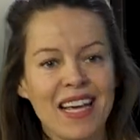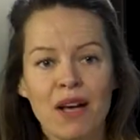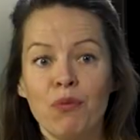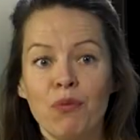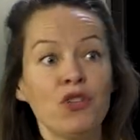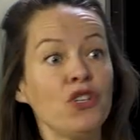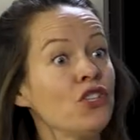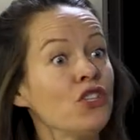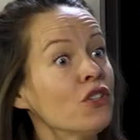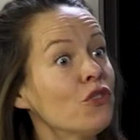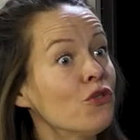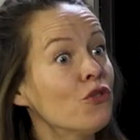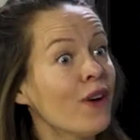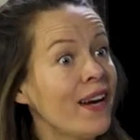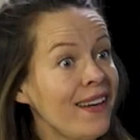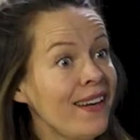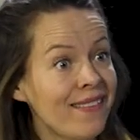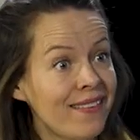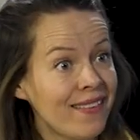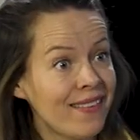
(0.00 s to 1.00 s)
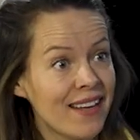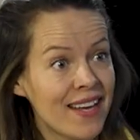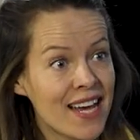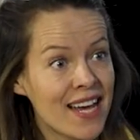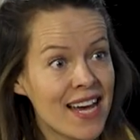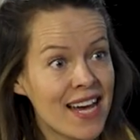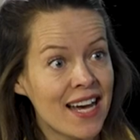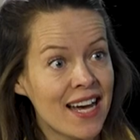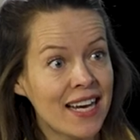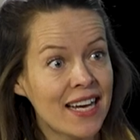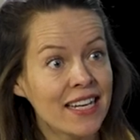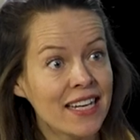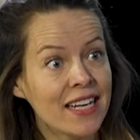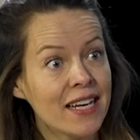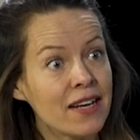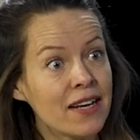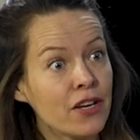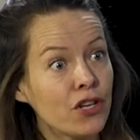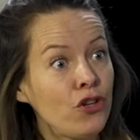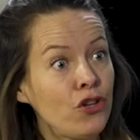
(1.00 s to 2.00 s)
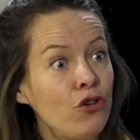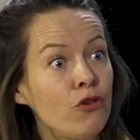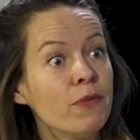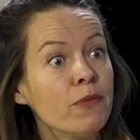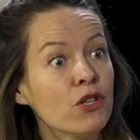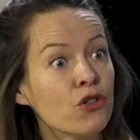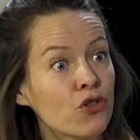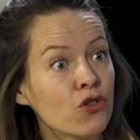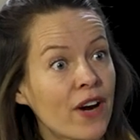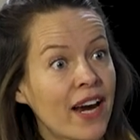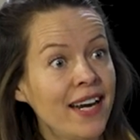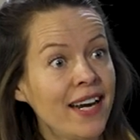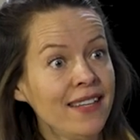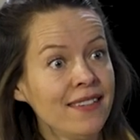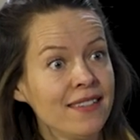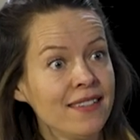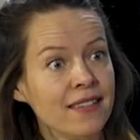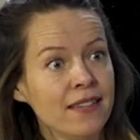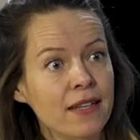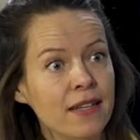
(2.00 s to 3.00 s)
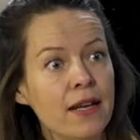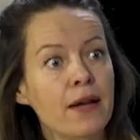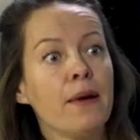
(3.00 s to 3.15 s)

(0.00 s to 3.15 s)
which is a great uh, human trait,